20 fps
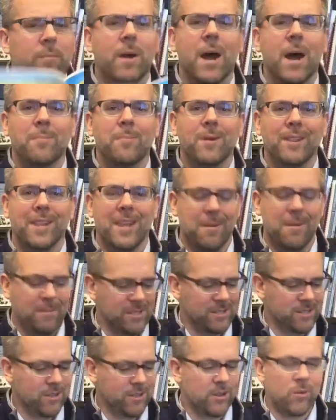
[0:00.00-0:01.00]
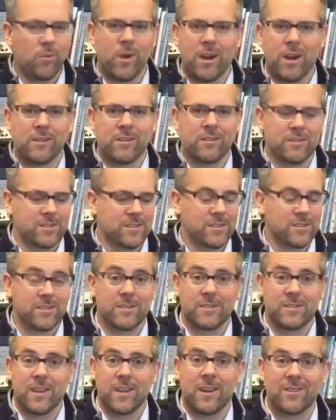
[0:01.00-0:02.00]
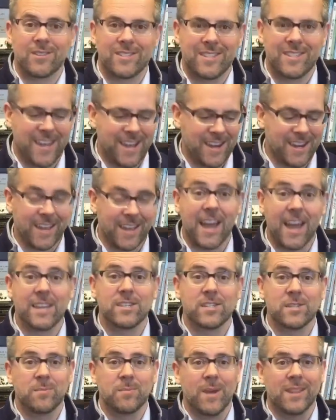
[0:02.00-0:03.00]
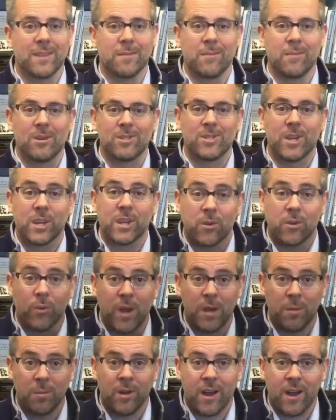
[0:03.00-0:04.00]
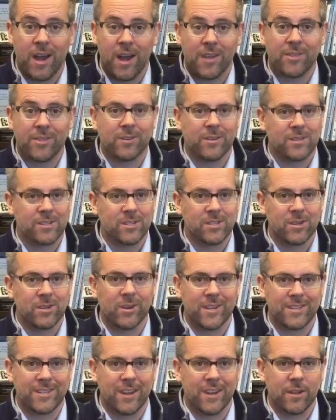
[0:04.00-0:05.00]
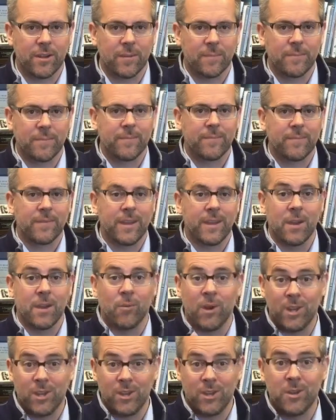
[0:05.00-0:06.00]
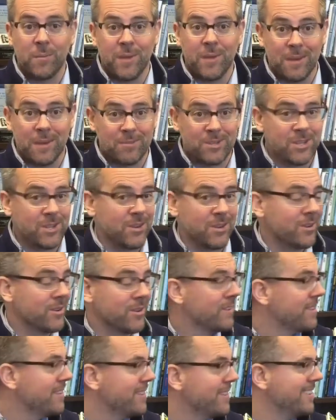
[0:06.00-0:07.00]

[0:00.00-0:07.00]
Papa Lemon's Little Wanderers. This is outstanding. I just met the most incredible author and storyteller, and I want you to meet him too.